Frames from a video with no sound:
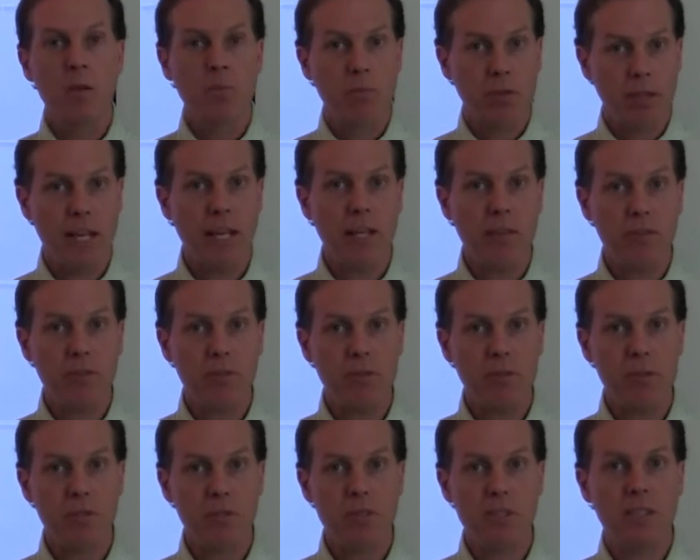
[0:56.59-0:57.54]
Plant
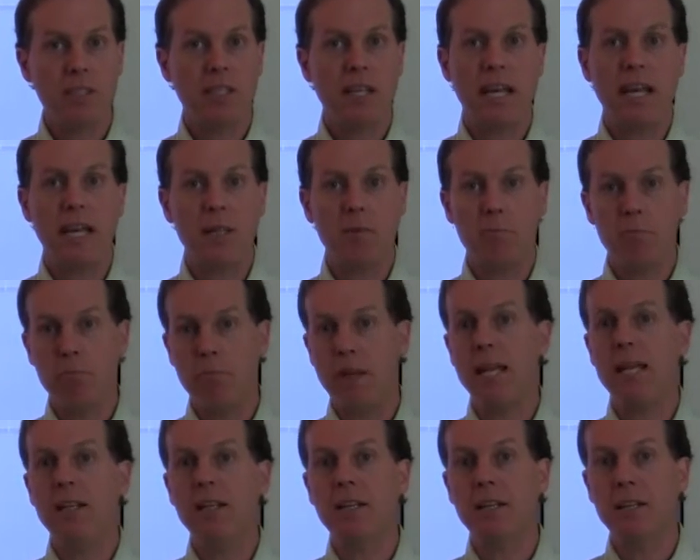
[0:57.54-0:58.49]
foods contain
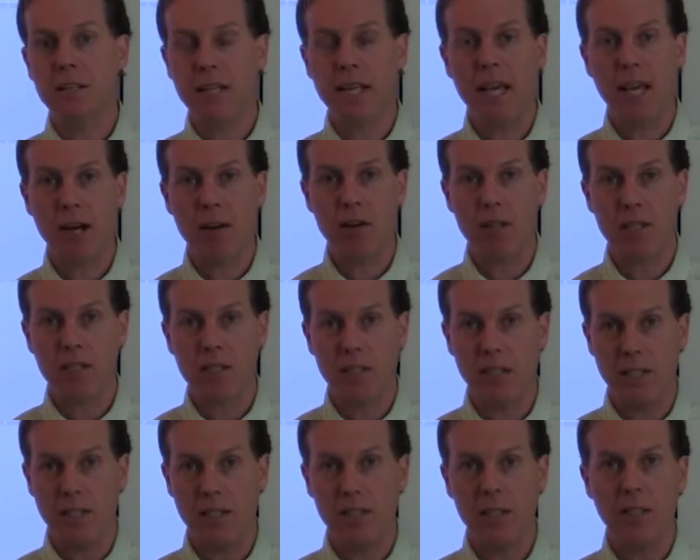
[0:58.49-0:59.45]

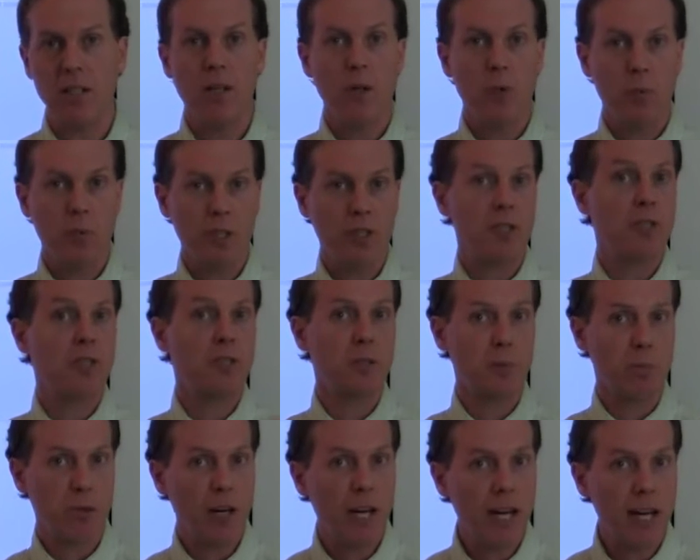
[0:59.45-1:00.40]
beta-carotene, which is
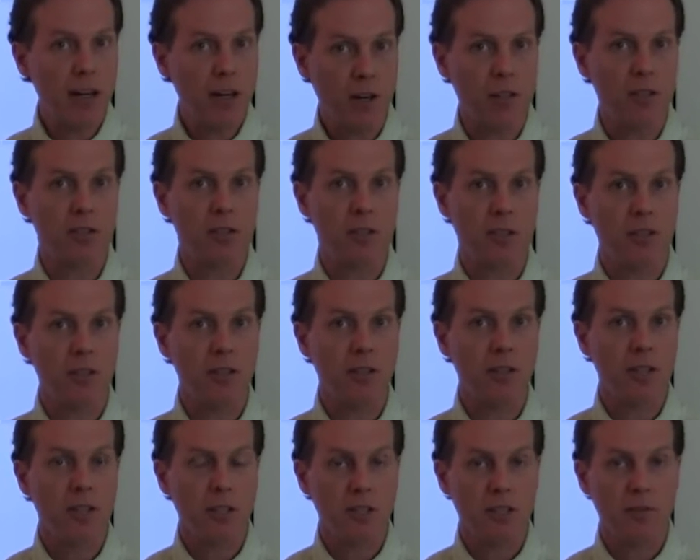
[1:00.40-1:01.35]
the
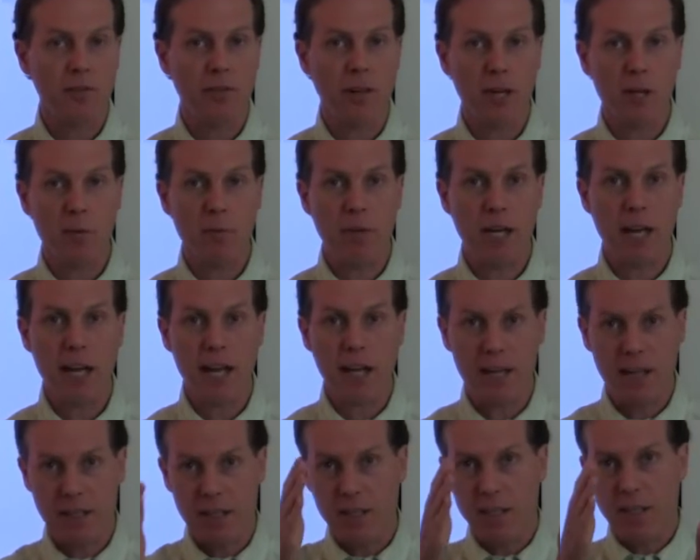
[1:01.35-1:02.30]
precursor to vitamin
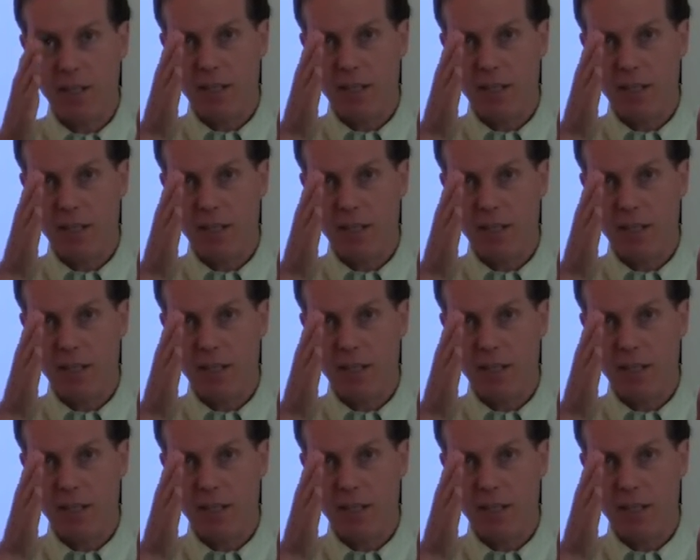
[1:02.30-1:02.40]
A.